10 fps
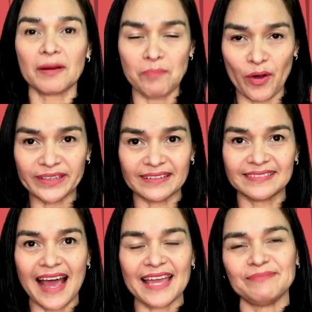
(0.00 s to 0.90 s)
their
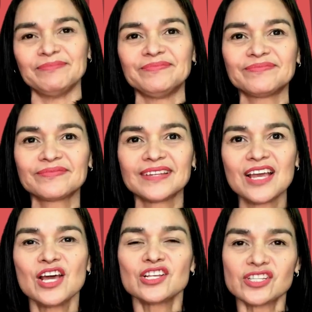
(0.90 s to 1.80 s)
appointed time.
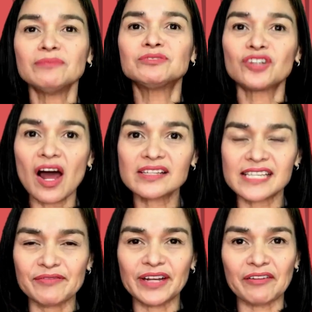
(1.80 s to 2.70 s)
Some
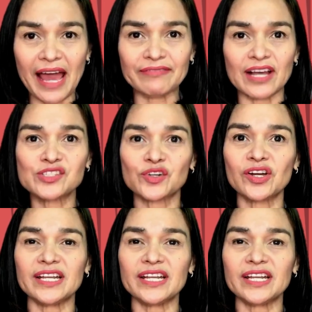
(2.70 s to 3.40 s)
trucks even arrive as